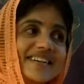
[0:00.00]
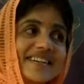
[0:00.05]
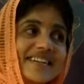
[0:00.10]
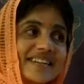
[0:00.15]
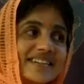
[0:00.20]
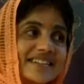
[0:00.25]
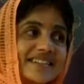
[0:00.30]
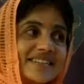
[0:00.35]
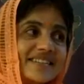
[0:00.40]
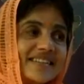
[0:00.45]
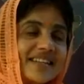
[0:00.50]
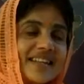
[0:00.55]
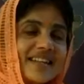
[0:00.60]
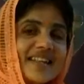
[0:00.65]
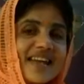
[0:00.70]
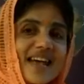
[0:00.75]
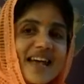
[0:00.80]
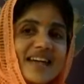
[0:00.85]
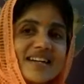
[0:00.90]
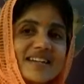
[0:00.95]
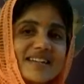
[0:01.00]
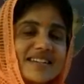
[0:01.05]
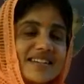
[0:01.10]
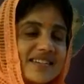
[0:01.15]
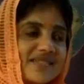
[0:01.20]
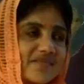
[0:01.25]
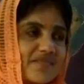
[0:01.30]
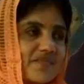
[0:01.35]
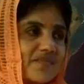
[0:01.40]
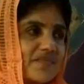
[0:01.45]
doesn't say that.
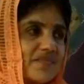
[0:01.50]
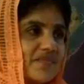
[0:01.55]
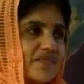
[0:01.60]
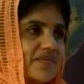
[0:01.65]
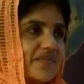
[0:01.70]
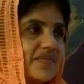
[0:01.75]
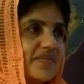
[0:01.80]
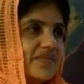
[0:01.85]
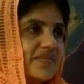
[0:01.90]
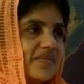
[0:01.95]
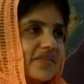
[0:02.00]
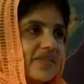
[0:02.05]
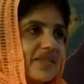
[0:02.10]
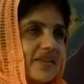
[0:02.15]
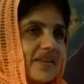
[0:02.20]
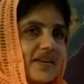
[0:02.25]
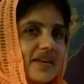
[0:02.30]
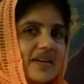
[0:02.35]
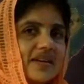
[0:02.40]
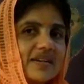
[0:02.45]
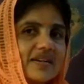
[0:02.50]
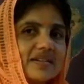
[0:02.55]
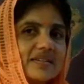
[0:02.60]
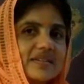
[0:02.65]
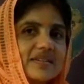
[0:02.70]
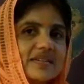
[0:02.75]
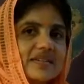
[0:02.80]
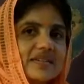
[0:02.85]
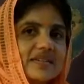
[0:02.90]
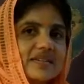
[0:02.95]
Yeah.
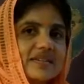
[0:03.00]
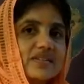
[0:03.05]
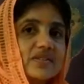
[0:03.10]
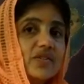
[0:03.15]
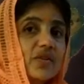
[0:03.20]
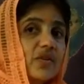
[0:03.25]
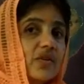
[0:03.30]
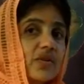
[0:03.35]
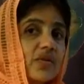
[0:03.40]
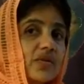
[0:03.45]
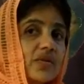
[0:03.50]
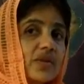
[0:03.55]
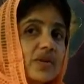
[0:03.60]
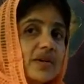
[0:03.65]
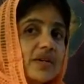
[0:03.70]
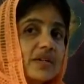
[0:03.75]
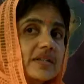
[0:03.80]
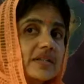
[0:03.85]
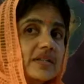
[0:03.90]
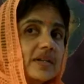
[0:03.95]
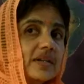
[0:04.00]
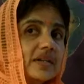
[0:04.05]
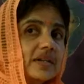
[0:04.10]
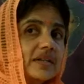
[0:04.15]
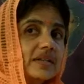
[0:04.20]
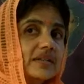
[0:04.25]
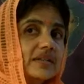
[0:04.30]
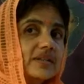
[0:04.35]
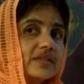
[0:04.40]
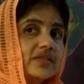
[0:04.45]
So
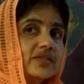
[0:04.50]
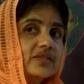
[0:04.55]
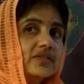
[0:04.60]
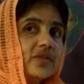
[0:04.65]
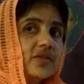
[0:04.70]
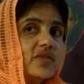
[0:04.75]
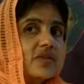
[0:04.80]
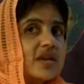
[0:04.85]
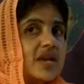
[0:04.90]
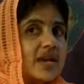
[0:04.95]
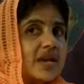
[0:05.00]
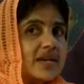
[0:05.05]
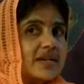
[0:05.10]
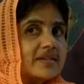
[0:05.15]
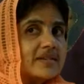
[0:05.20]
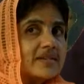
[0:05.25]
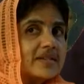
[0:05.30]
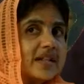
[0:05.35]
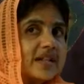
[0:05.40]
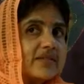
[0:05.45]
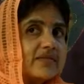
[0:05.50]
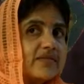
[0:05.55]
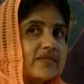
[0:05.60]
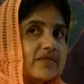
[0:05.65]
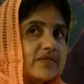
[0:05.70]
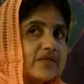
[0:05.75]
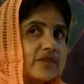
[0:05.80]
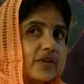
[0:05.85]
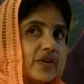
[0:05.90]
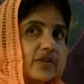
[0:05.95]
the, the story itself
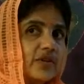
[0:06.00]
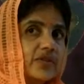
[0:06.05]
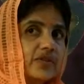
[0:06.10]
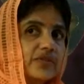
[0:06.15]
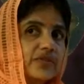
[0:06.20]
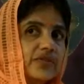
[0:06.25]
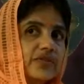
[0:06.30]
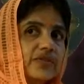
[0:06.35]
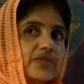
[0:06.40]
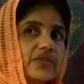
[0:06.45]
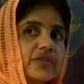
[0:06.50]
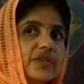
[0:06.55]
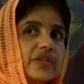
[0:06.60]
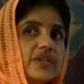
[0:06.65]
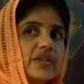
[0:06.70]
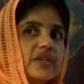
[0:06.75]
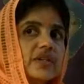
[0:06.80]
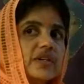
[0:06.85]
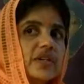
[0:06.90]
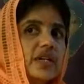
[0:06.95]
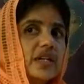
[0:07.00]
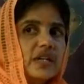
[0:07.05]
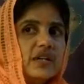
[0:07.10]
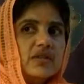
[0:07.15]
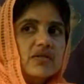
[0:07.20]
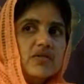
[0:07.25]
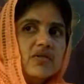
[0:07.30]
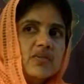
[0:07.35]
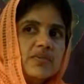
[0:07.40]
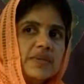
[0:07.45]
shows,
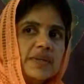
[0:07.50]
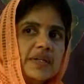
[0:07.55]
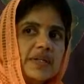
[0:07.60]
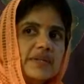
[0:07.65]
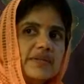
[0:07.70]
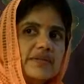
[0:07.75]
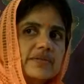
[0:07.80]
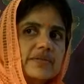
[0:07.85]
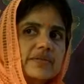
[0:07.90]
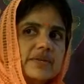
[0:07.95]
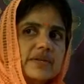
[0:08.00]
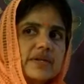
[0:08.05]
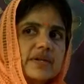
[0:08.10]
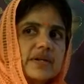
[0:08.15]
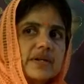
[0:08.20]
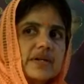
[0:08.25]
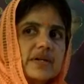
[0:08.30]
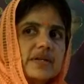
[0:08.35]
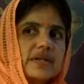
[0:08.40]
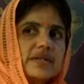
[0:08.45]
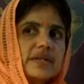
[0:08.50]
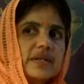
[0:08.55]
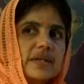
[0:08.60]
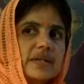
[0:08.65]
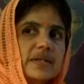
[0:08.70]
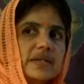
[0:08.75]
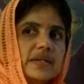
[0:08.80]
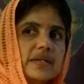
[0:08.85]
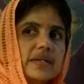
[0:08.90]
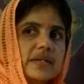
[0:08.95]
illumines
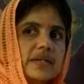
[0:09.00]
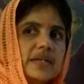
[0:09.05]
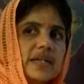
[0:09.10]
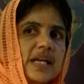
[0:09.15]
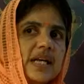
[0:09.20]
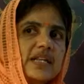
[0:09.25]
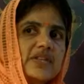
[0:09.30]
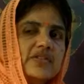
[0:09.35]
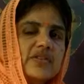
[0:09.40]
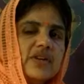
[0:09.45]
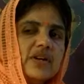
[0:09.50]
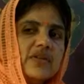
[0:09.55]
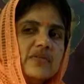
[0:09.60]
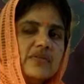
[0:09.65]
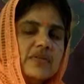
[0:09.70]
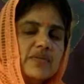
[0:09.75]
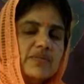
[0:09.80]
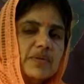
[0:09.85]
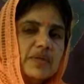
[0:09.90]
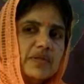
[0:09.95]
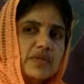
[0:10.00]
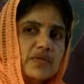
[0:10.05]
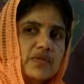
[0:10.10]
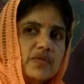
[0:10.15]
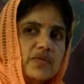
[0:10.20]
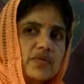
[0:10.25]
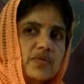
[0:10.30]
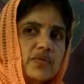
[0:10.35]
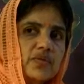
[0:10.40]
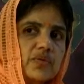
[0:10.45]
the, the nature of the
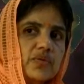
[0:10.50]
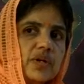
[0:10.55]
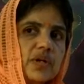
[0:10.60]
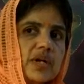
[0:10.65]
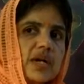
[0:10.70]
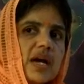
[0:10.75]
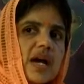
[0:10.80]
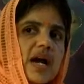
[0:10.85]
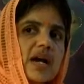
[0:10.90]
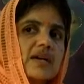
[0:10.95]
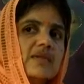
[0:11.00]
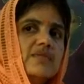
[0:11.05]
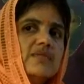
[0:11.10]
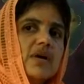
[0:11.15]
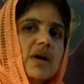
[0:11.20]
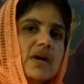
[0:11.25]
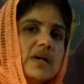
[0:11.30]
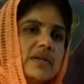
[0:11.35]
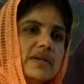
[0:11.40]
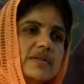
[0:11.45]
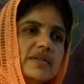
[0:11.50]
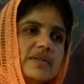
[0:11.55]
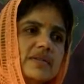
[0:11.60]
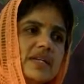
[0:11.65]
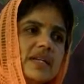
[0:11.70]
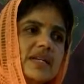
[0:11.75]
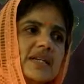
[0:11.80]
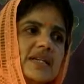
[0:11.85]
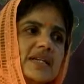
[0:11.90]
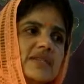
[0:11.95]
pursuit and what is
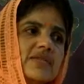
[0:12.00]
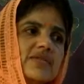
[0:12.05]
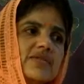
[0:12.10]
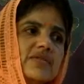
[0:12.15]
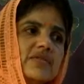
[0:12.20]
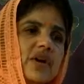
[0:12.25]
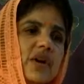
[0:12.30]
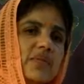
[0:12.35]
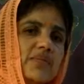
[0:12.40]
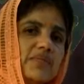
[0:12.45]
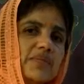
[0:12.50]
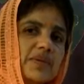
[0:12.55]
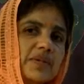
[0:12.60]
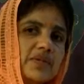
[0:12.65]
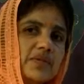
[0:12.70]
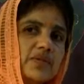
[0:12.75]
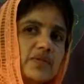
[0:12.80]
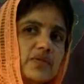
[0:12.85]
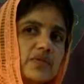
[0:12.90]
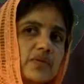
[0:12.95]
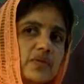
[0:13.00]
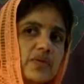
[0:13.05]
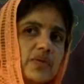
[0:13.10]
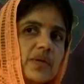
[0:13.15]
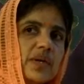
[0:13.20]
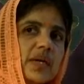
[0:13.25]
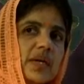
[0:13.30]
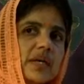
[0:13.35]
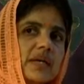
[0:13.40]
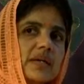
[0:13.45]
needed to stop
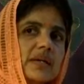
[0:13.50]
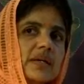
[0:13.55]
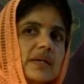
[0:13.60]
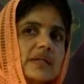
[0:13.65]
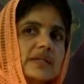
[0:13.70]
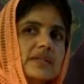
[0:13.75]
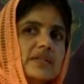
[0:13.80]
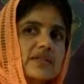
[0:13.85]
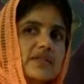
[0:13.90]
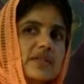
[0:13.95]
pursuing the